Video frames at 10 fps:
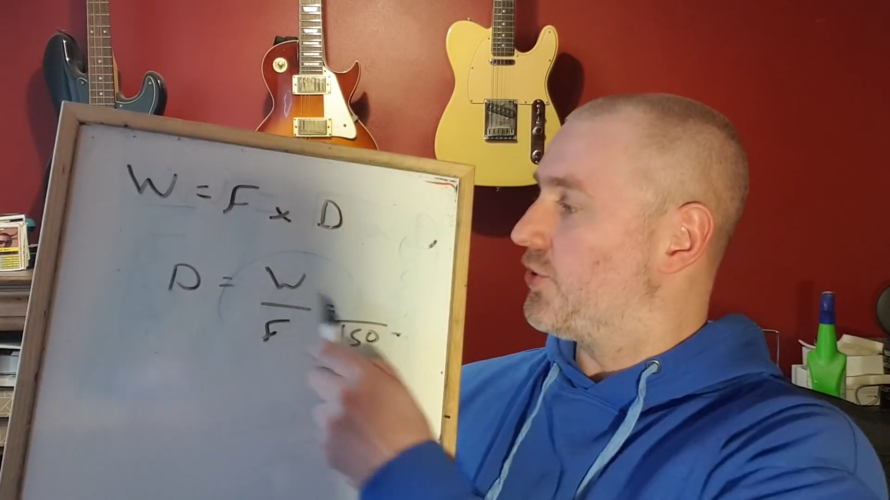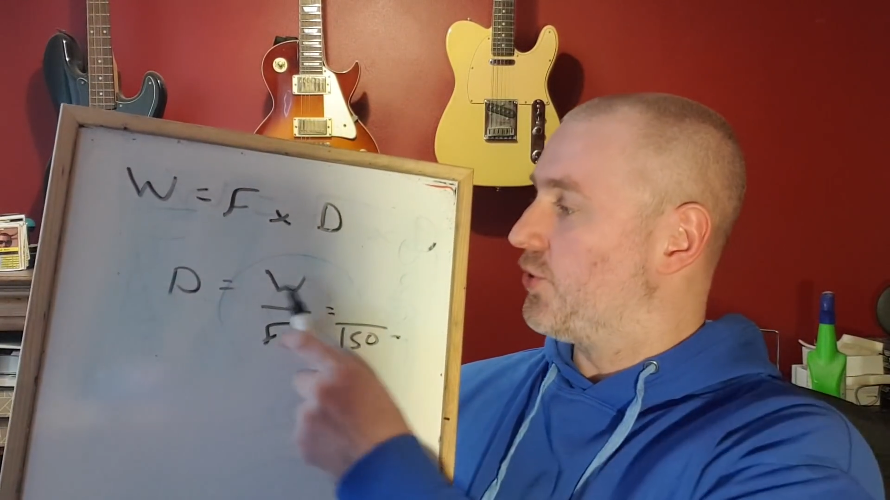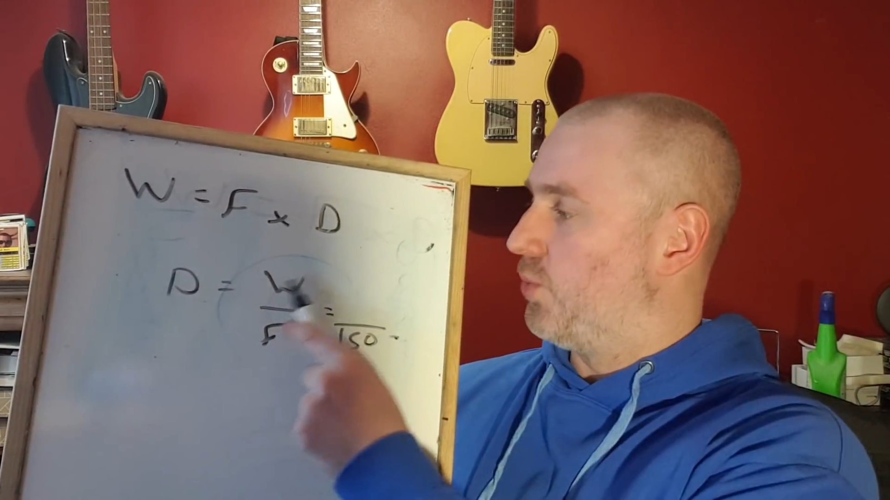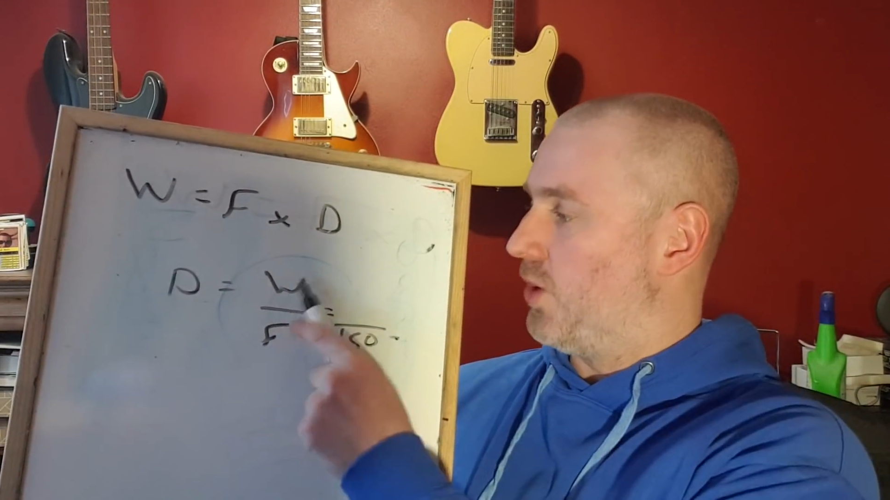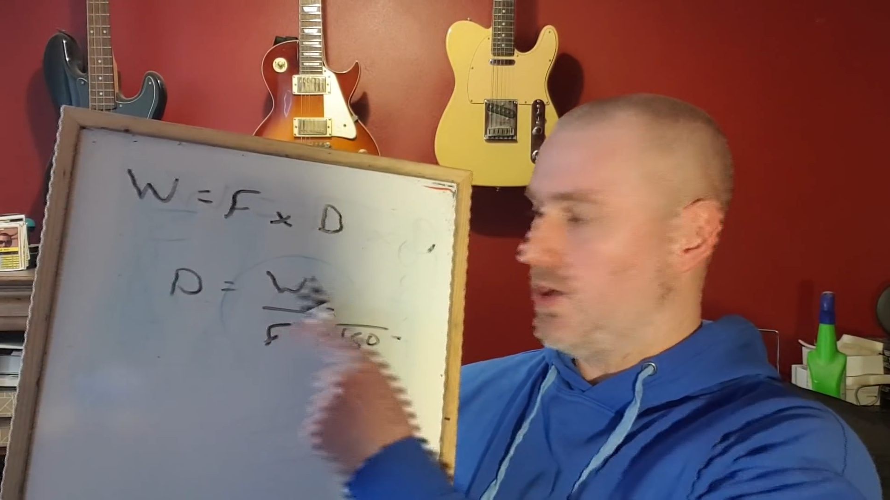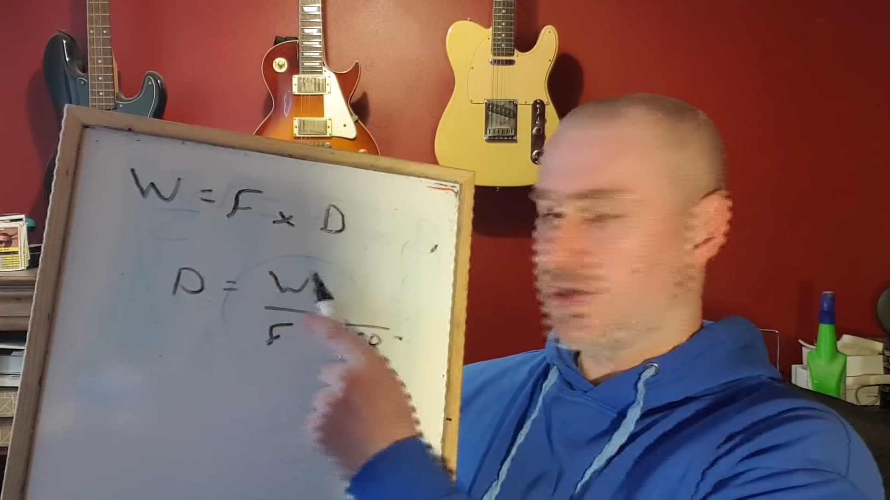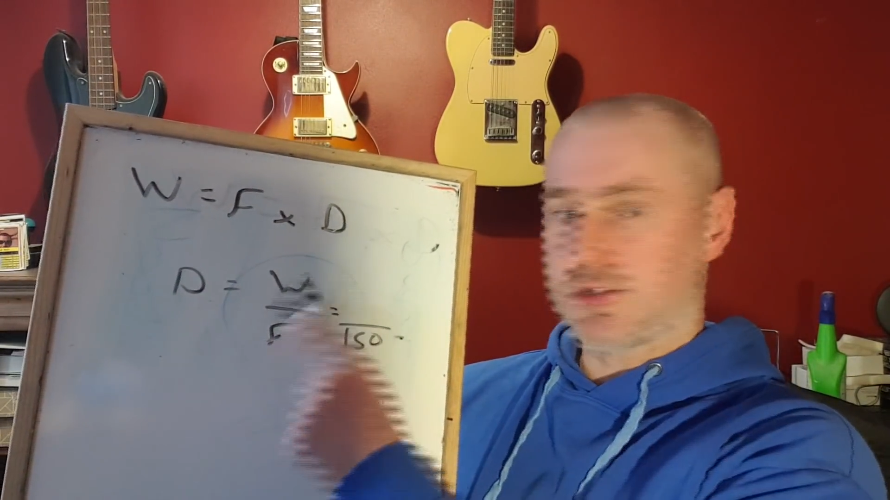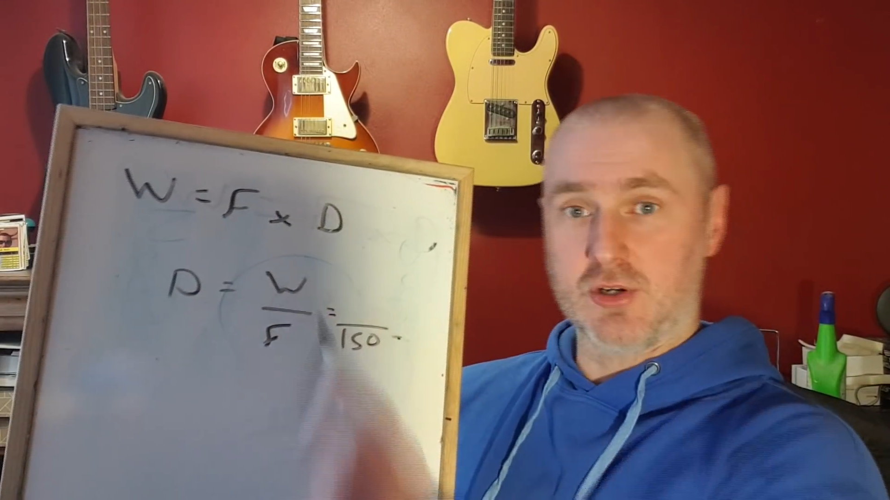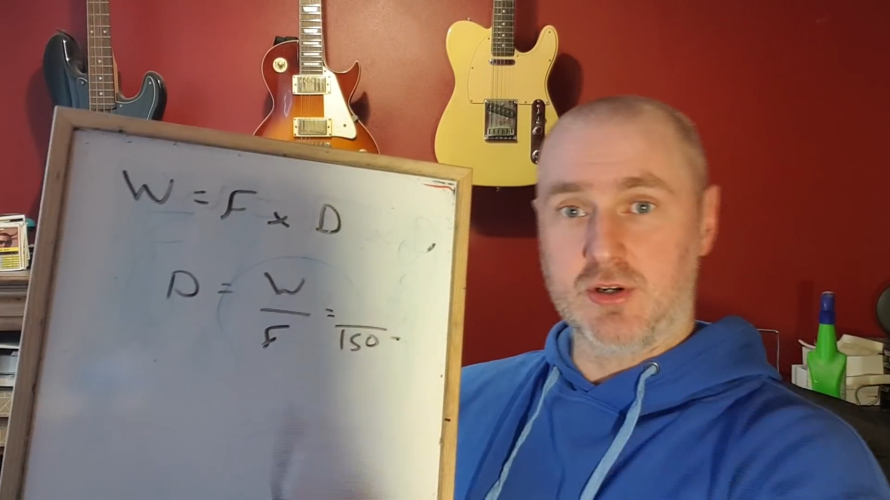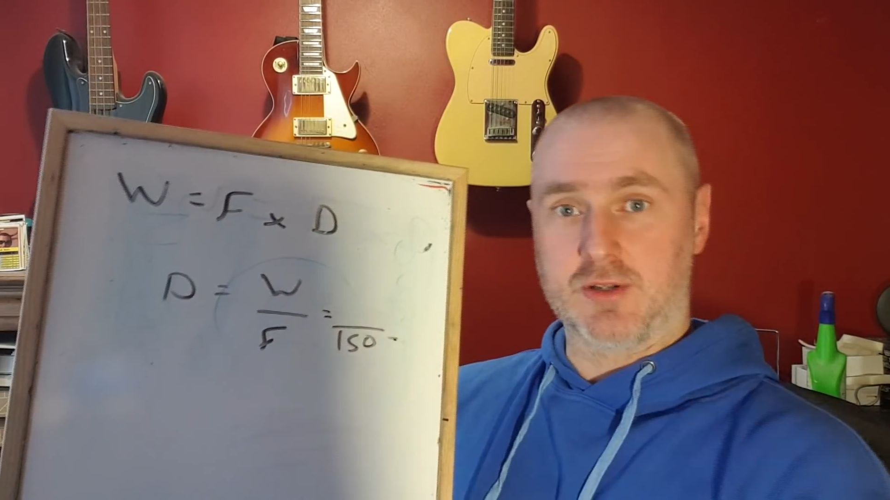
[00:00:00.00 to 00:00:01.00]
The work
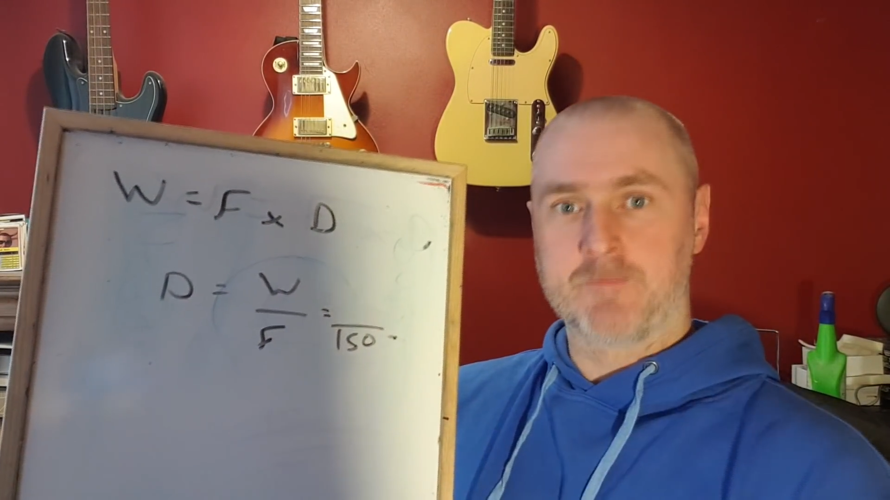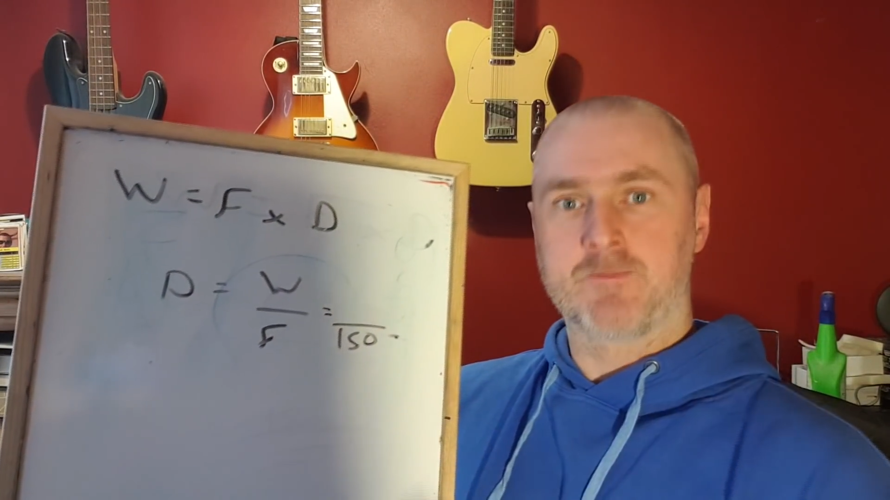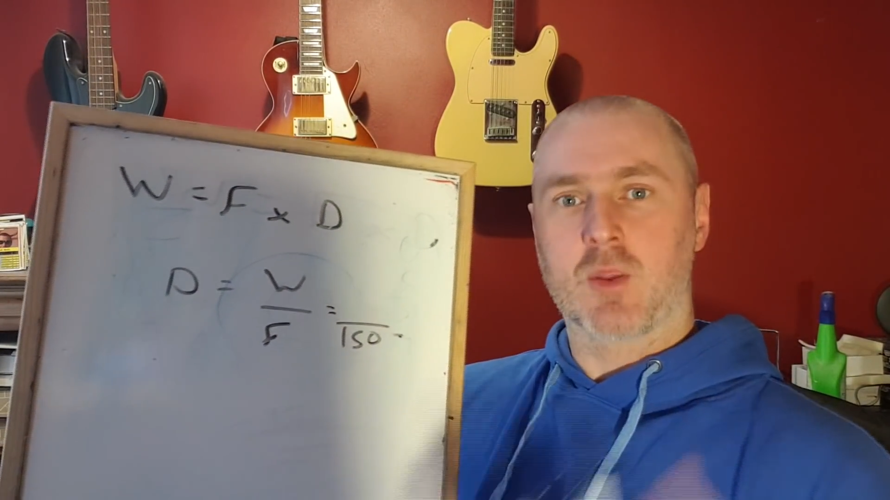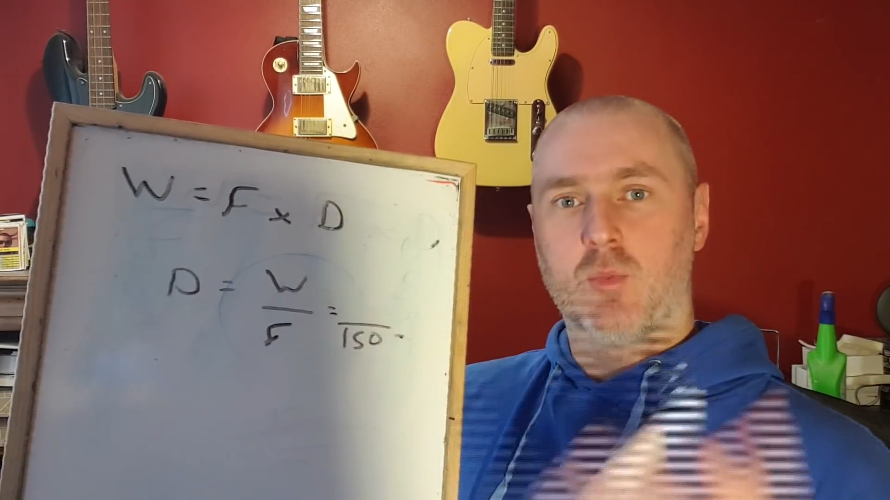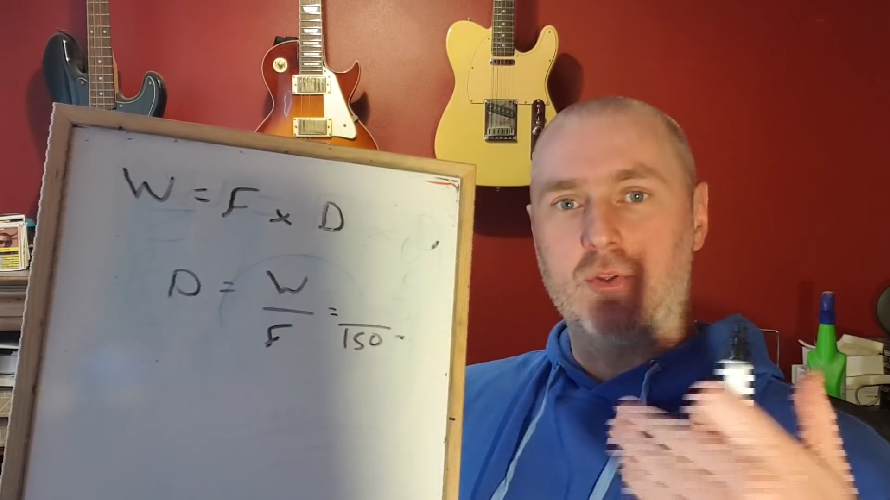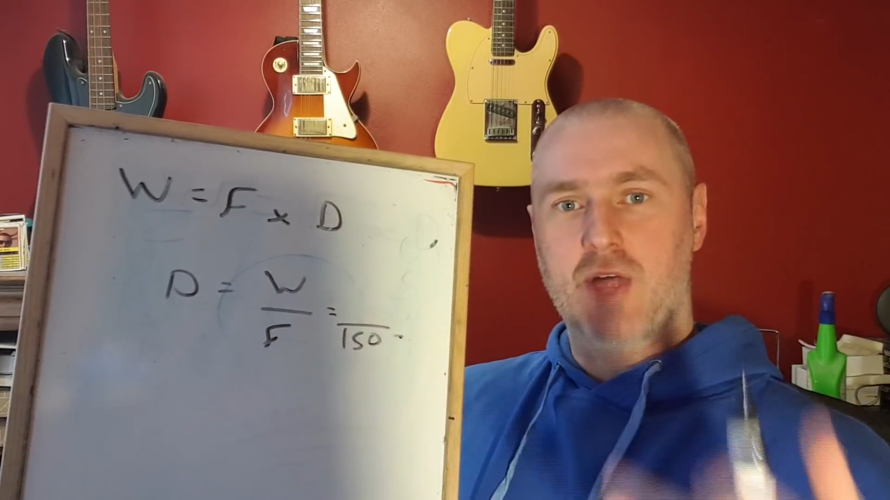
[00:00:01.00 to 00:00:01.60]
done, well,